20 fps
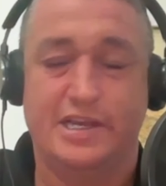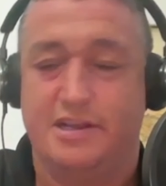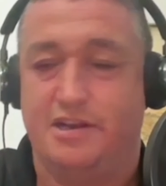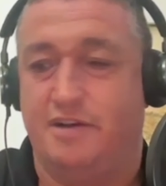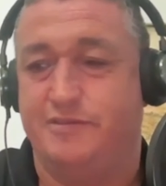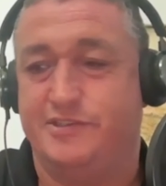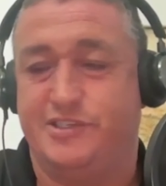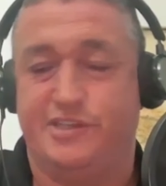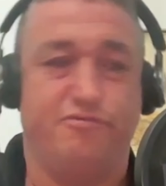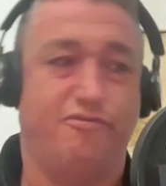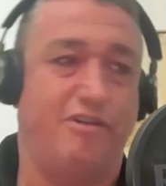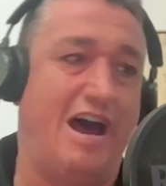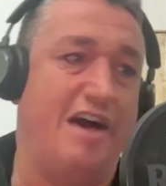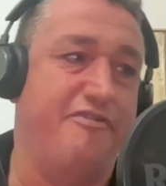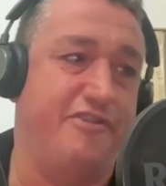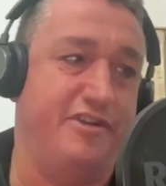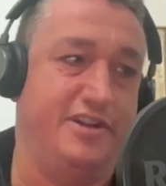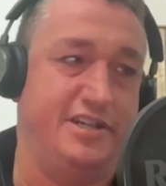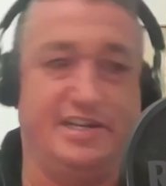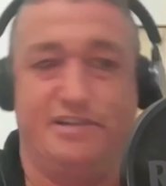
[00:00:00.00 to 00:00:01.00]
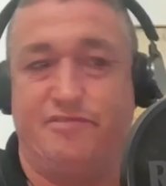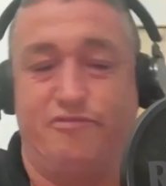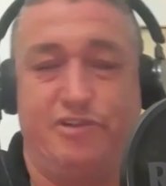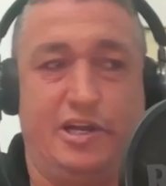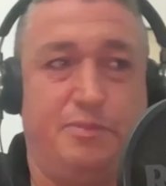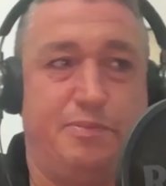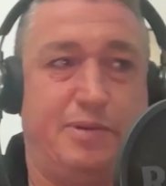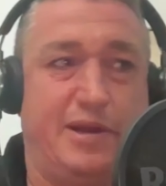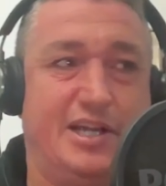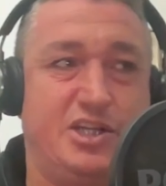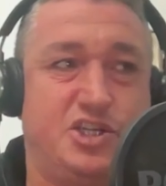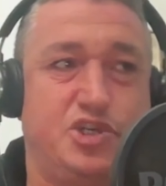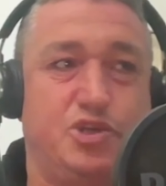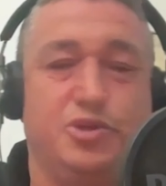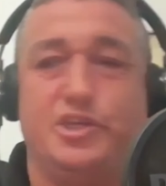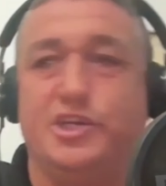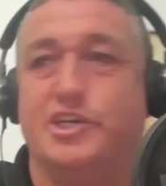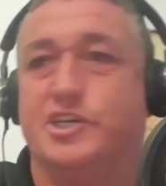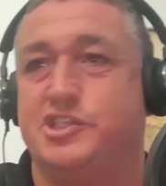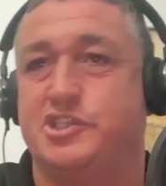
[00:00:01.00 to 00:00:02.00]
Obviously, Rafa didn't really play
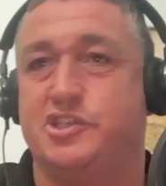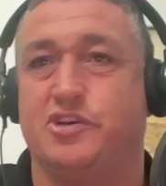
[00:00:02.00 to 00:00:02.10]
juniors,